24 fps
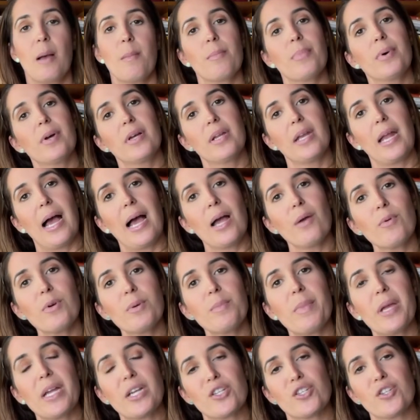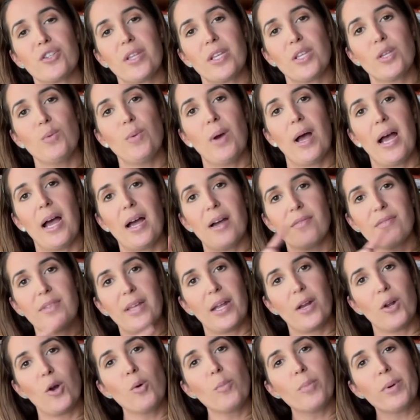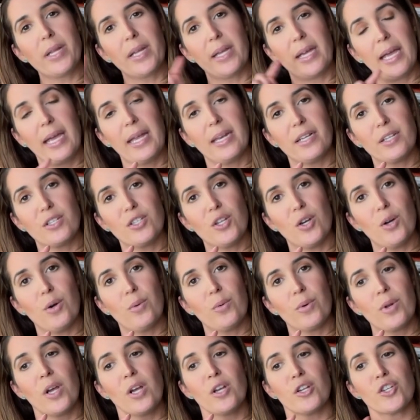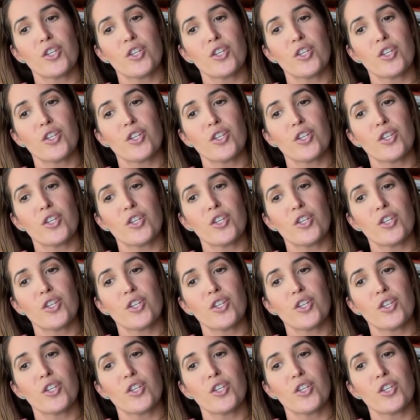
But I would make sure that you have that opening anecdote